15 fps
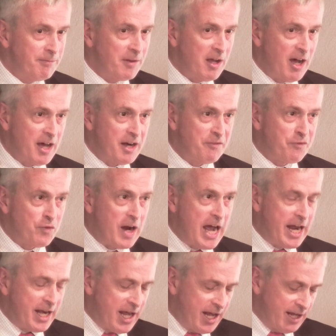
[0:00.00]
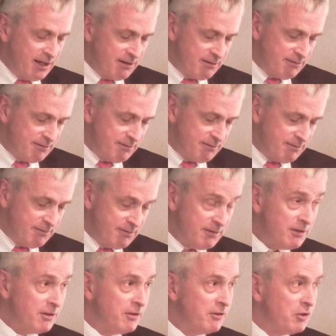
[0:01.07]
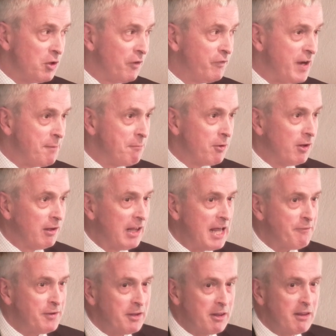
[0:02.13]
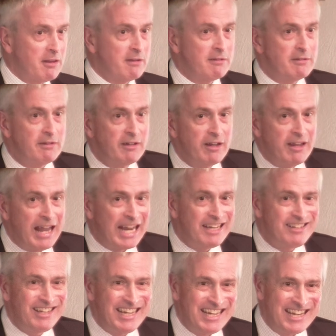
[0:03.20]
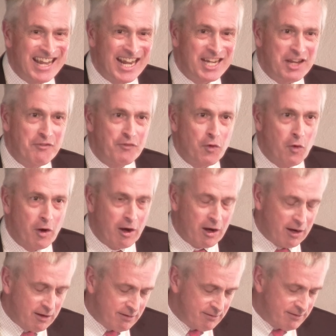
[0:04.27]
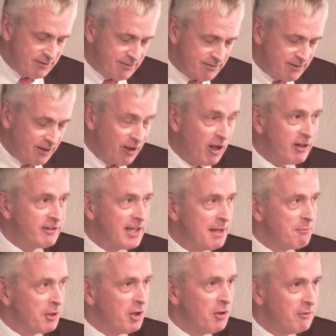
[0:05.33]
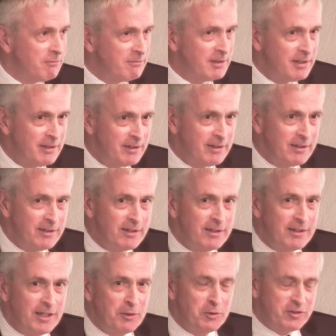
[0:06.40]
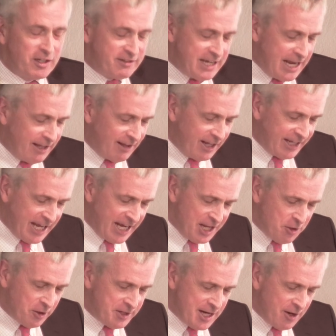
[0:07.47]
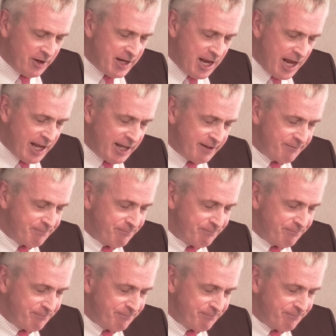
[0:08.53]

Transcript: on a Friday, November 11th, 1994, a long time ago. It was a day like any ordinary day.